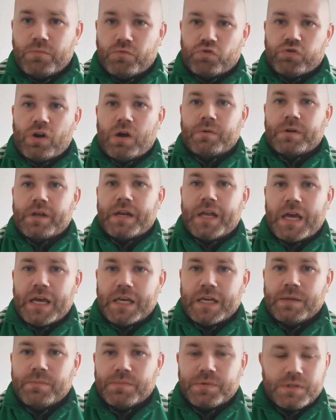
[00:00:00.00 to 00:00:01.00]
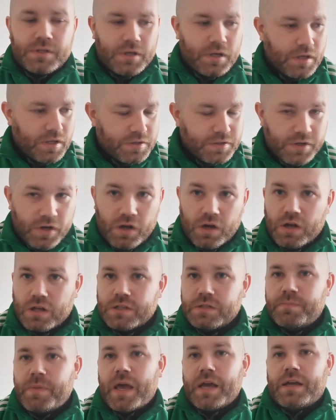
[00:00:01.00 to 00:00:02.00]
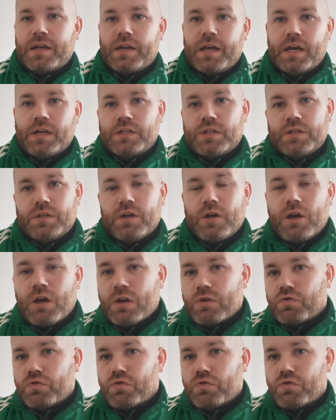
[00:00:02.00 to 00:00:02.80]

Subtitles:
Throw the names. It's all speculation.